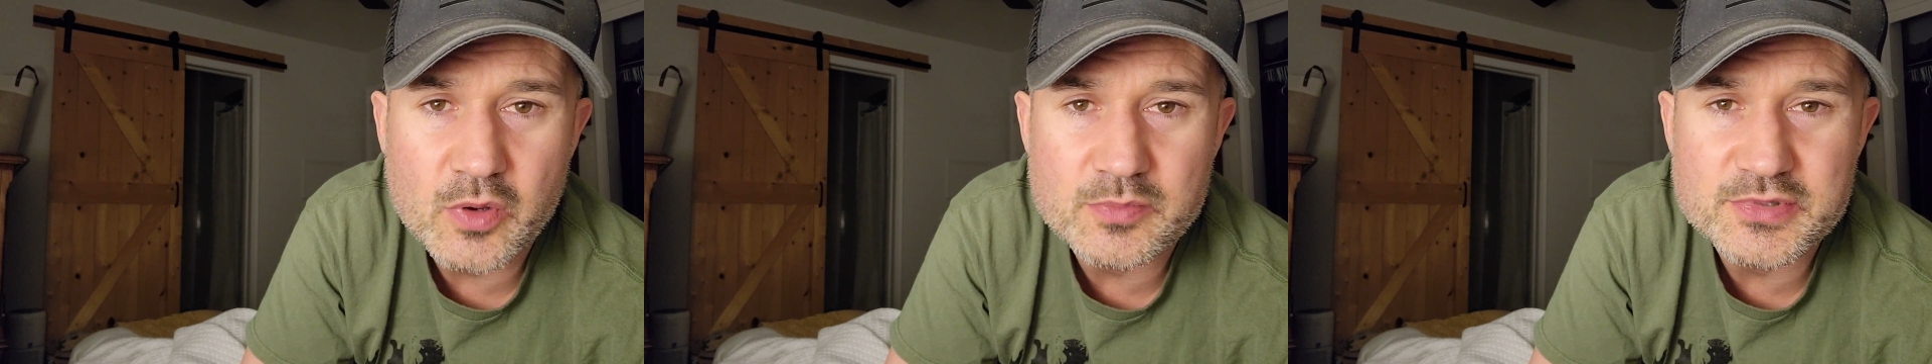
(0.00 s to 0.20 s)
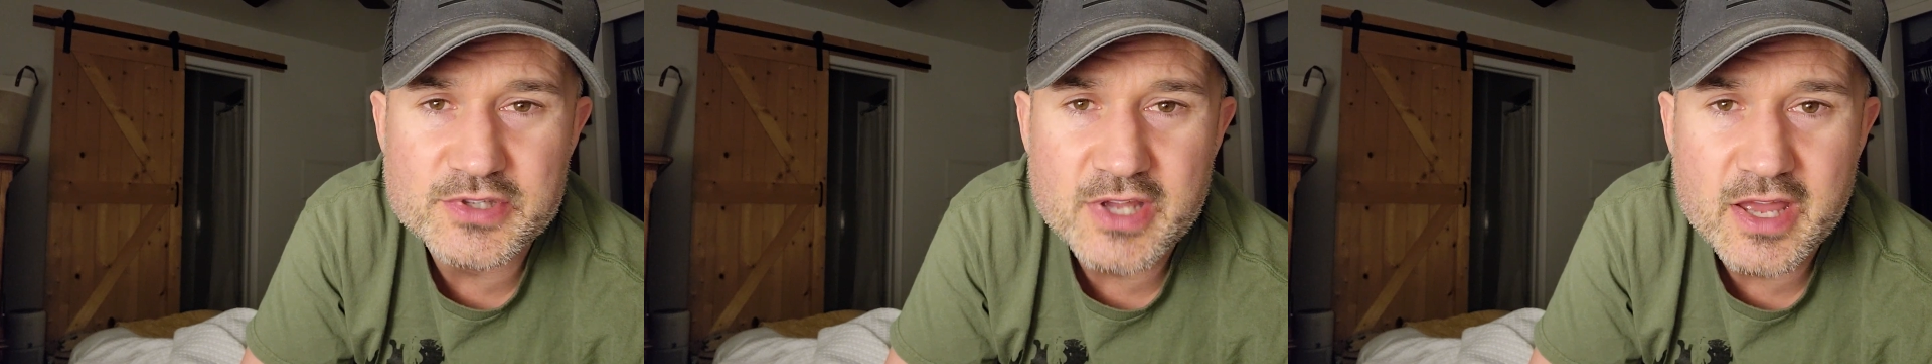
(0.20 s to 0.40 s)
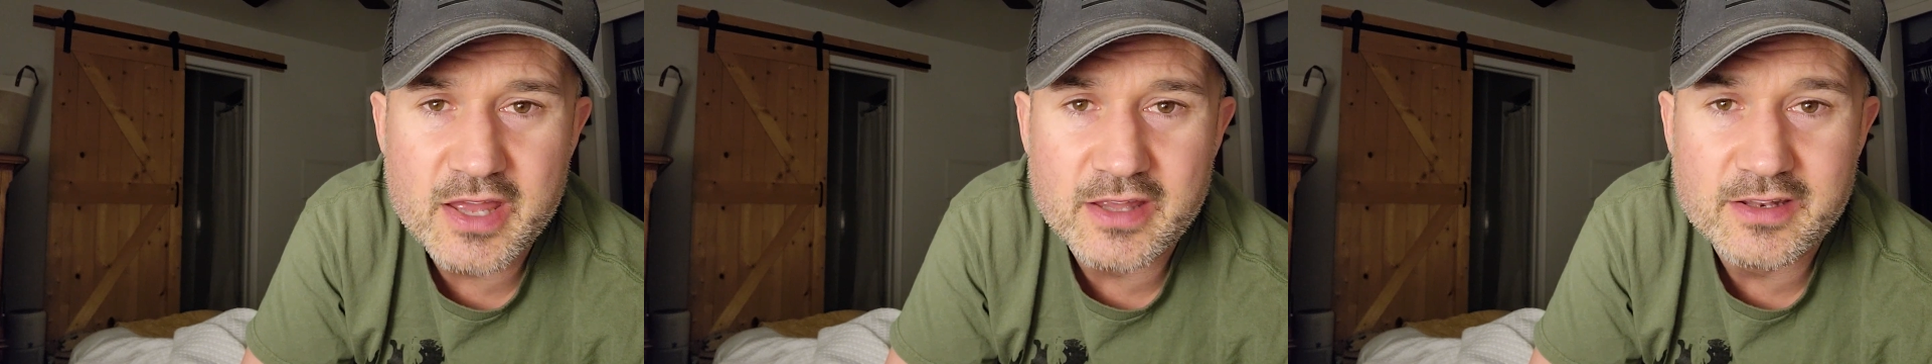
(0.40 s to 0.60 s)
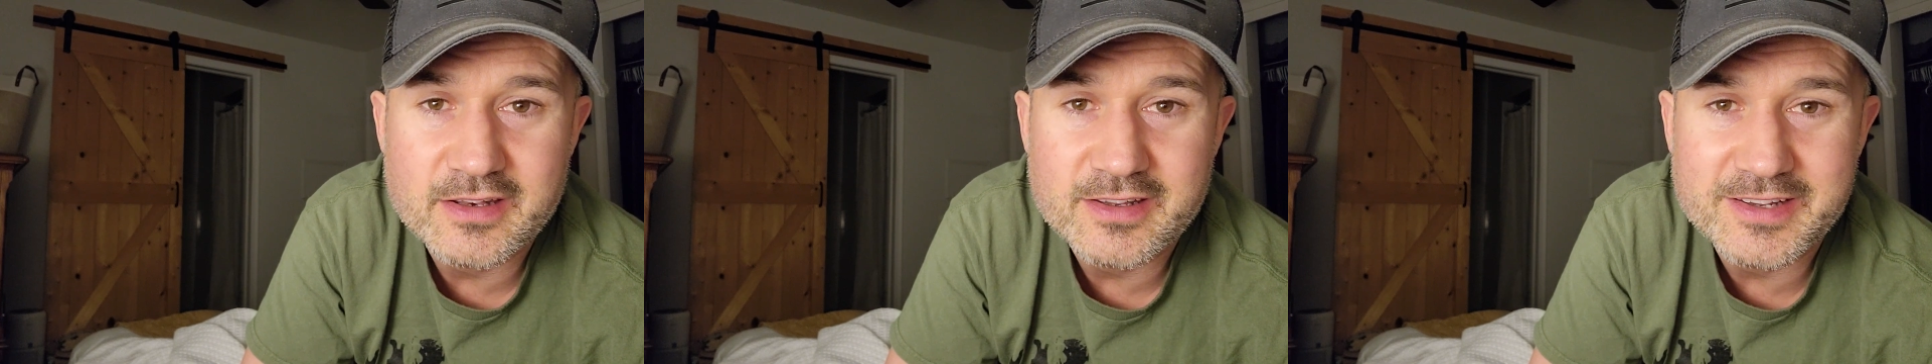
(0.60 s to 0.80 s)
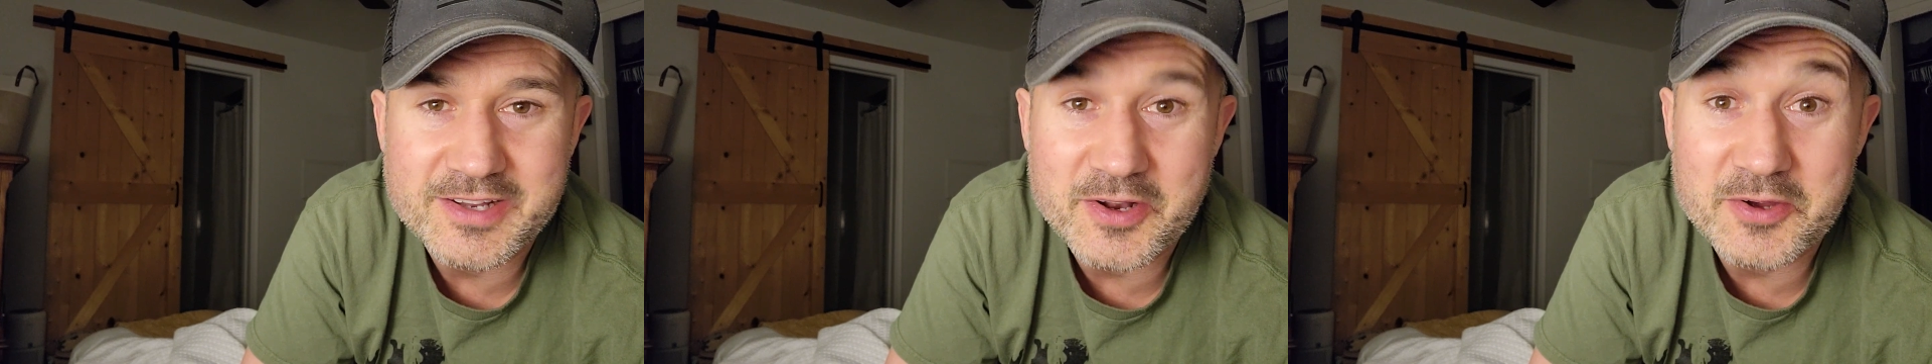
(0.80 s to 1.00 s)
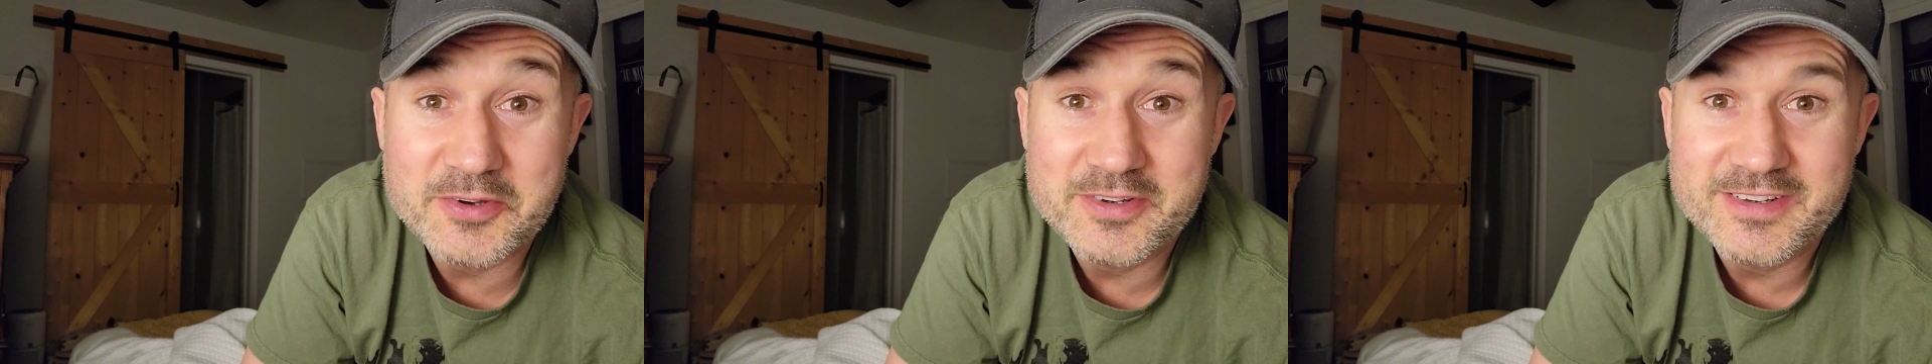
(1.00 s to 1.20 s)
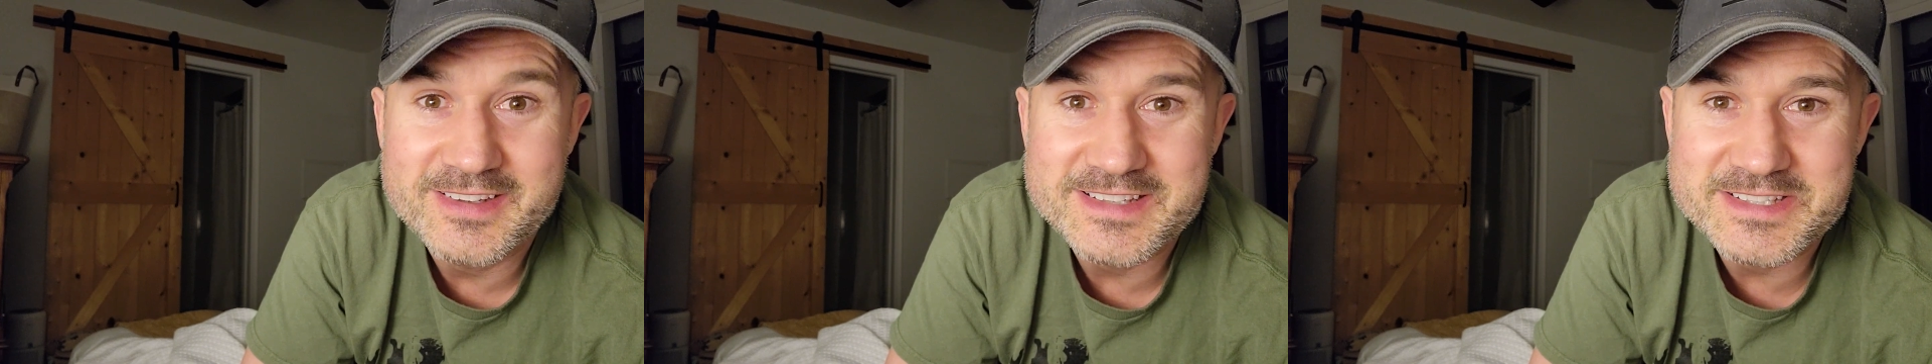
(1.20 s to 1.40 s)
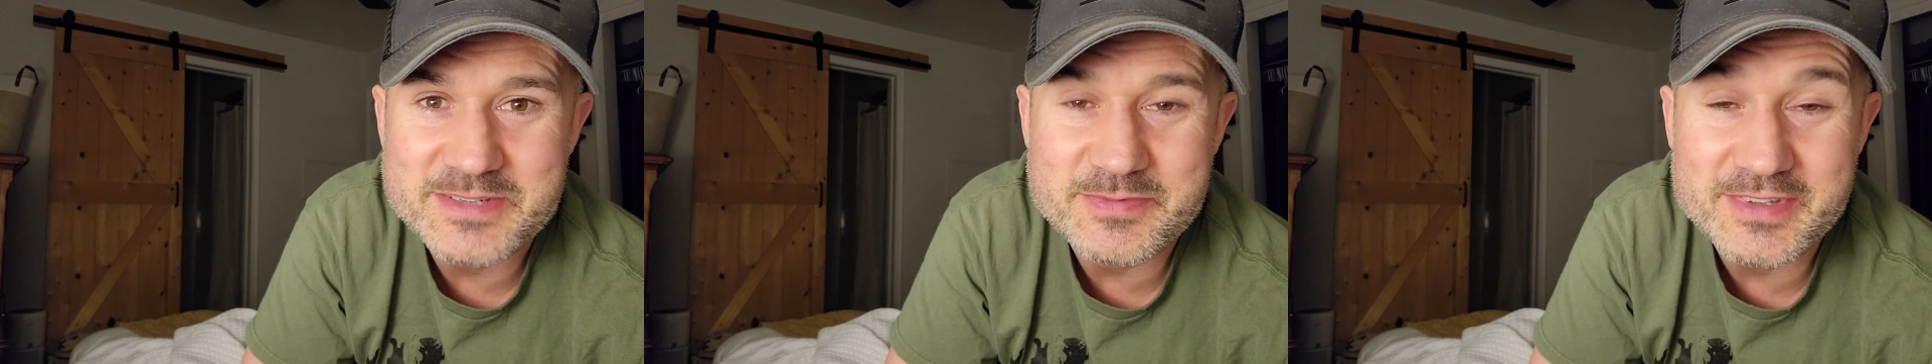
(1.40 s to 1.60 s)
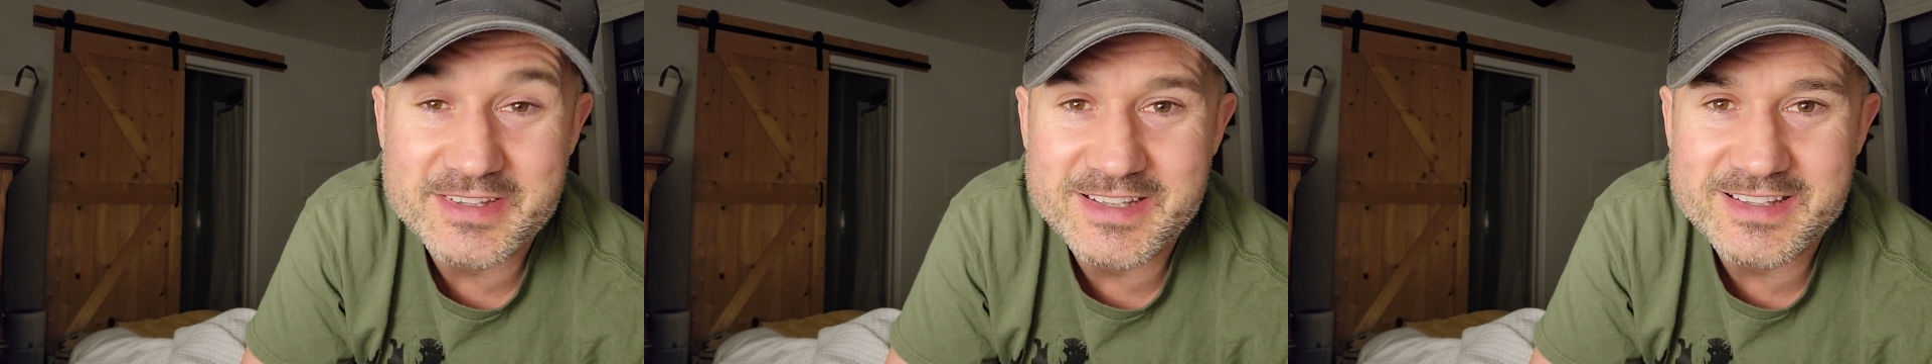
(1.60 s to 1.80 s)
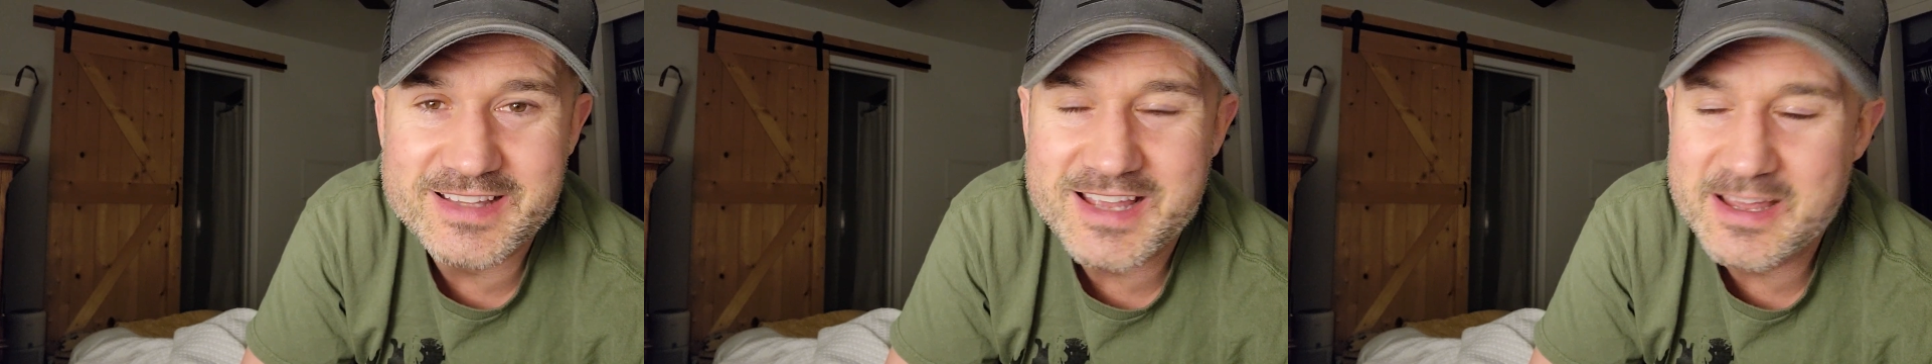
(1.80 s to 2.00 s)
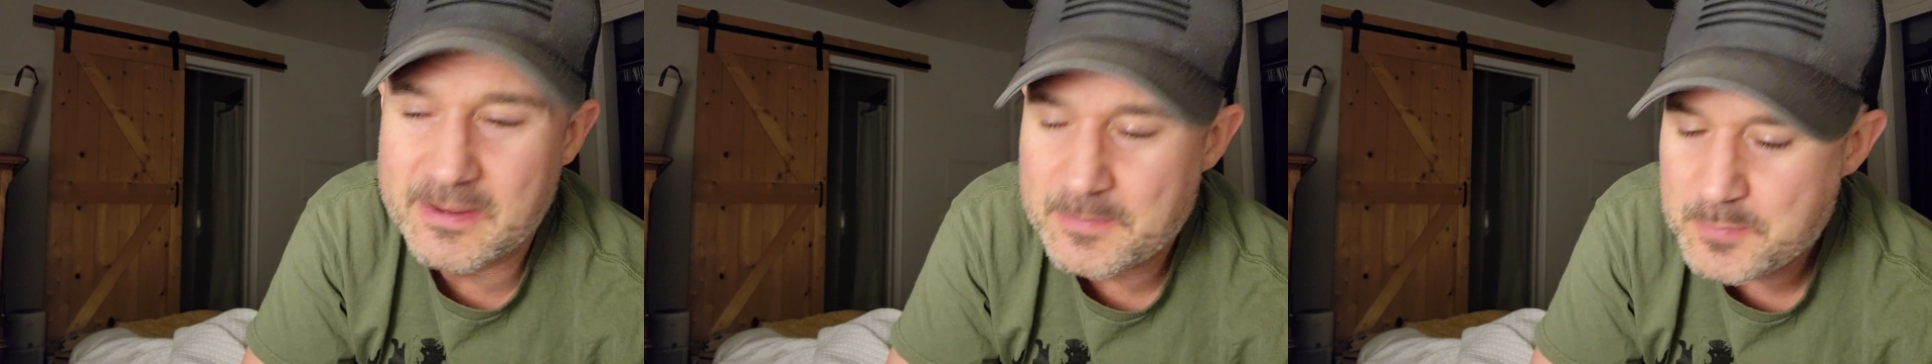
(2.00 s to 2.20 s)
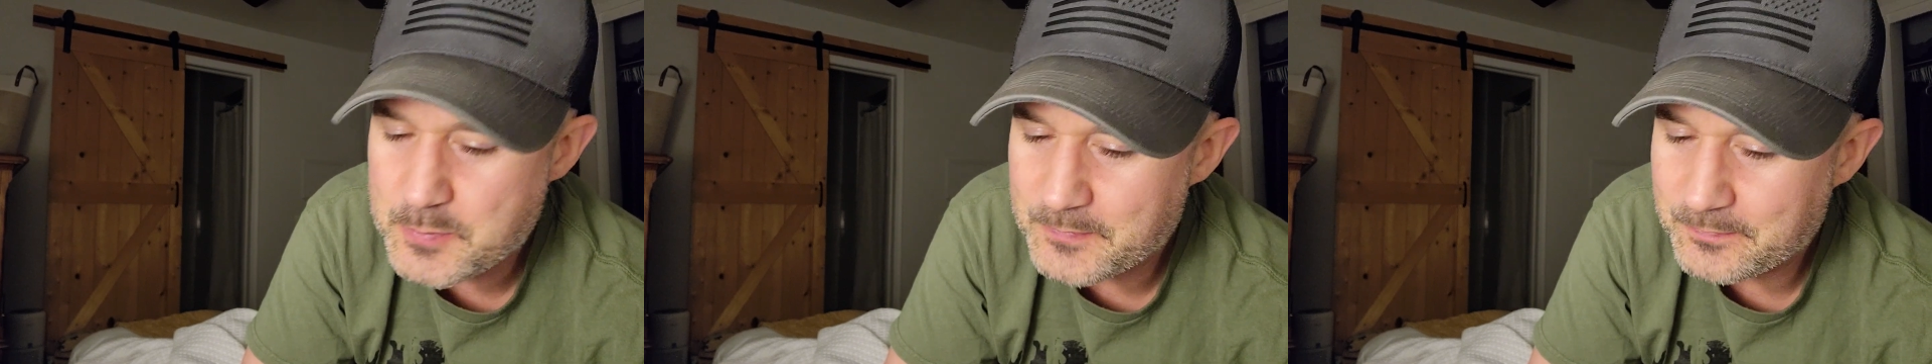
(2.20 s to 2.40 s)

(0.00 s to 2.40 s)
upset? Something like that.